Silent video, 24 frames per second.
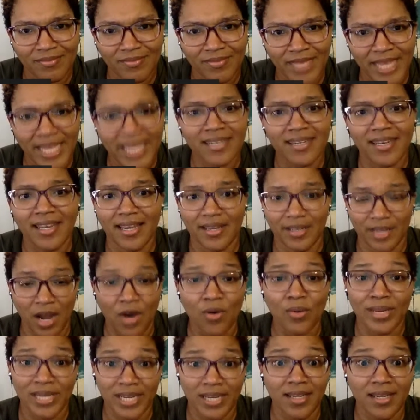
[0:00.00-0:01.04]
it
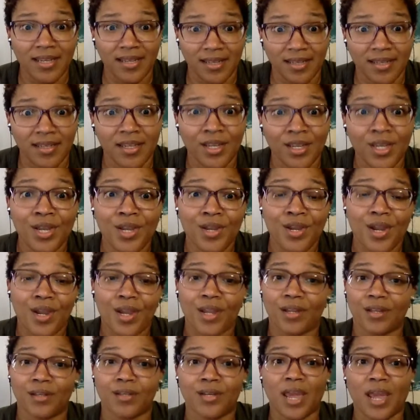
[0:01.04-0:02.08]
did.
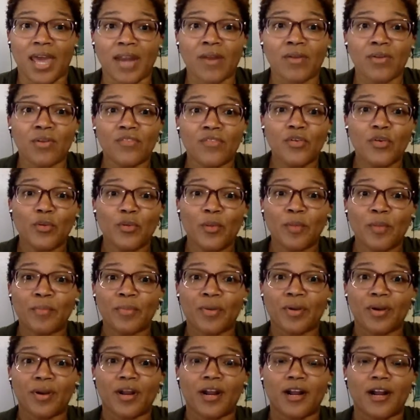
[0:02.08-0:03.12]
I don't know if you
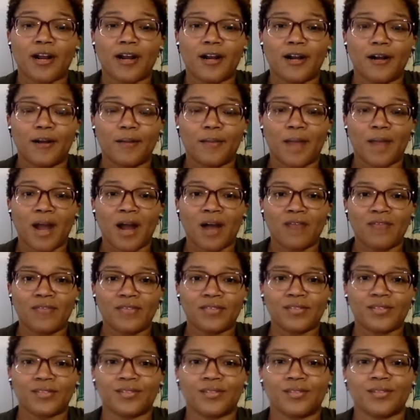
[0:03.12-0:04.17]
remember,
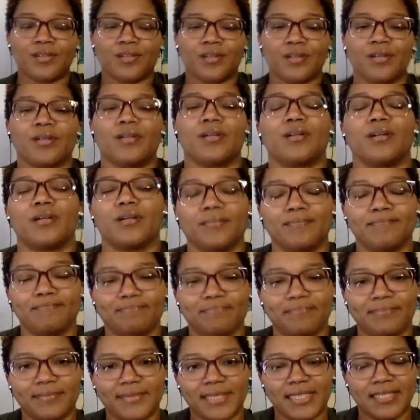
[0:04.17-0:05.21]
Officer.
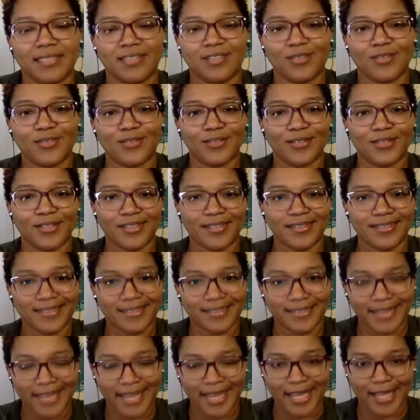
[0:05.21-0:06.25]
Lord,
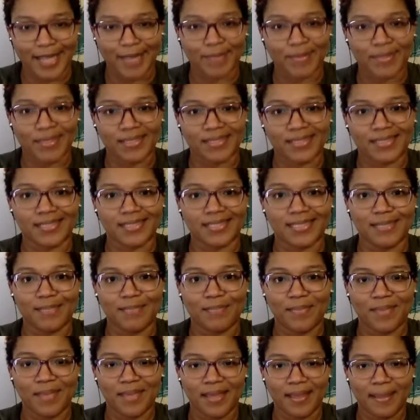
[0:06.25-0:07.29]
her name is
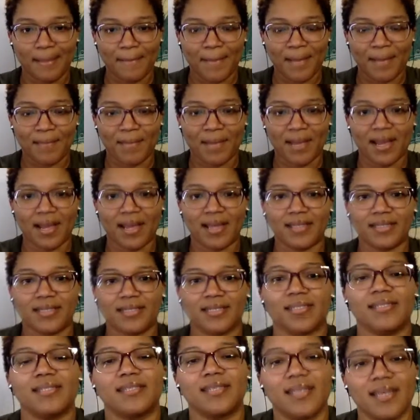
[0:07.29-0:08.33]
slipping my mind
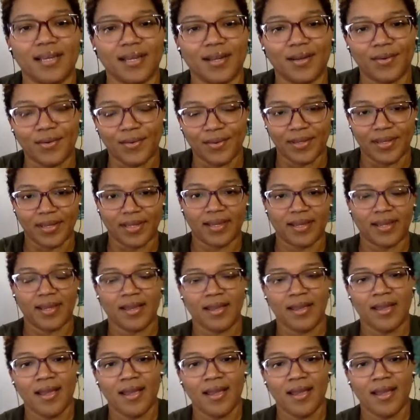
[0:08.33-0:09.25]
just that quick.